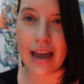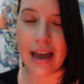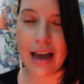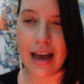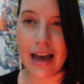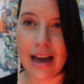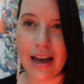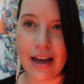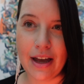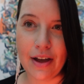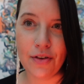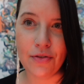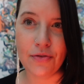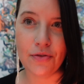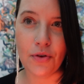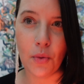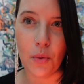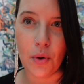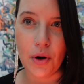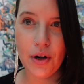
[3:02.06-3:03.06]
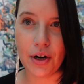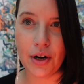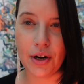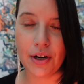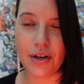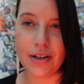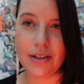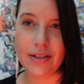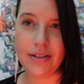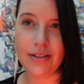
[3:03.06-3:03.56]
I have
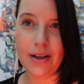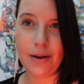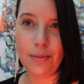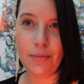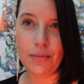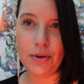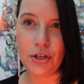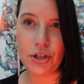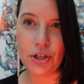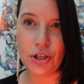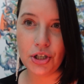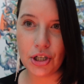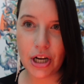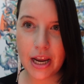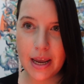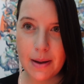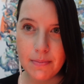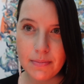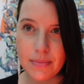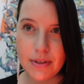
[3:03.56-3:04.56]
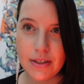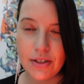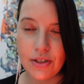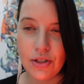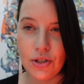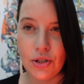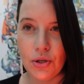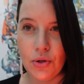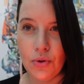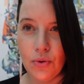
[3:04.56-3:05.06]
ordered some
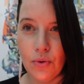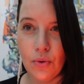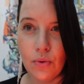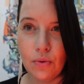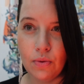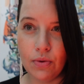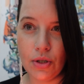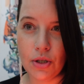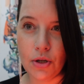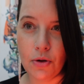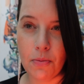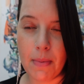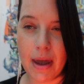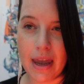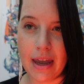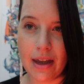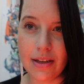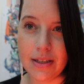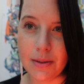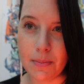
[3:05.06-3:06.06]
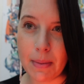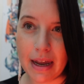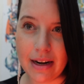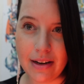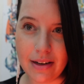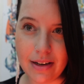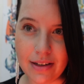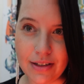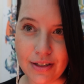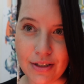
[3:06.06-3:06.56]
shapes to make as
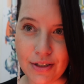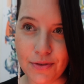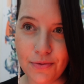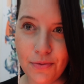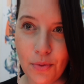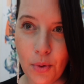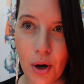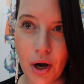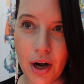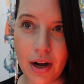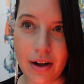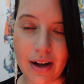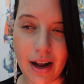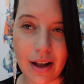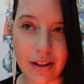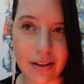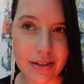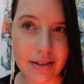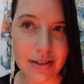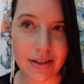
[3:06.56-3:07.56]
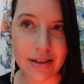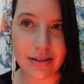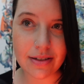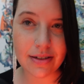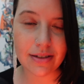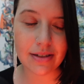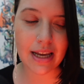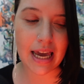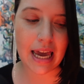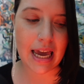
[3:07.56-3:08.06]
pendants for
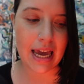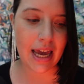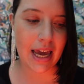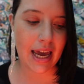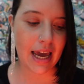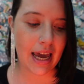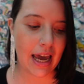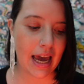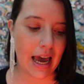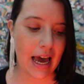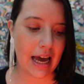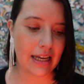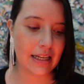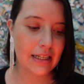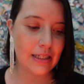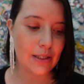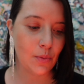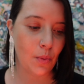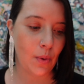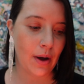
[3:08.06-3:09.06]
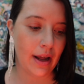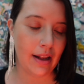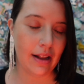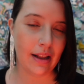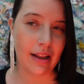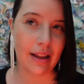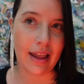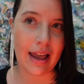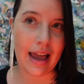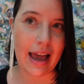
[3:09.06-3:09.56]
necklaces, as
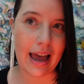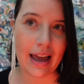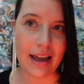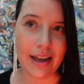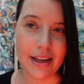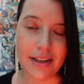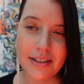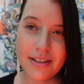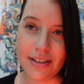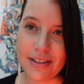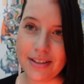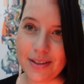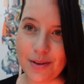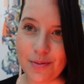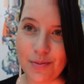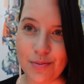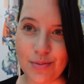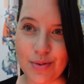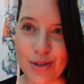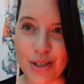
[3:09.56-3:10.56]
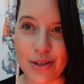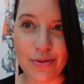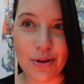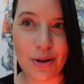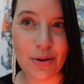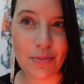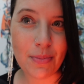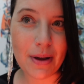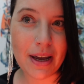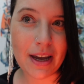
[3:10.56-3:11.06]
well as some
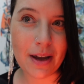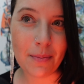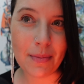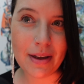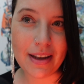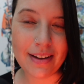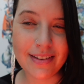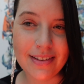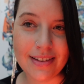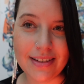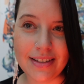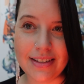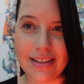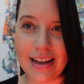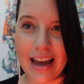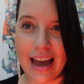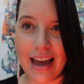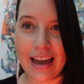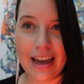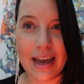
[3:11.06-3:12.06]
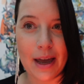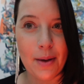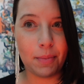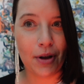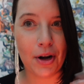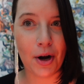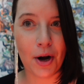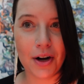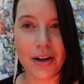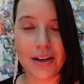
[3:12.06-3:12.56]
different pigments. I
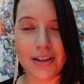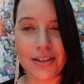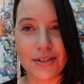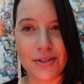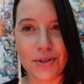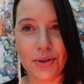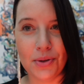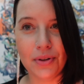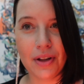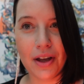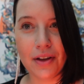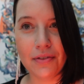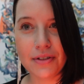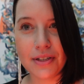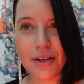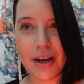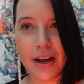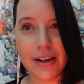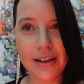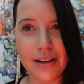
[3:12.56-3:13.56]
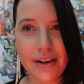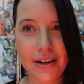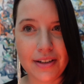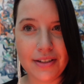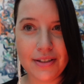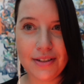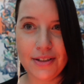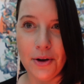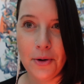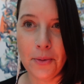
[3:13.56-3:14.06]
am an artist who loves
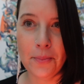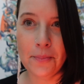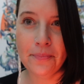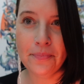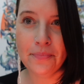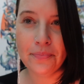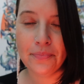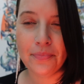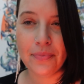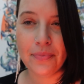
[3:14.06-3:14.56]
color, so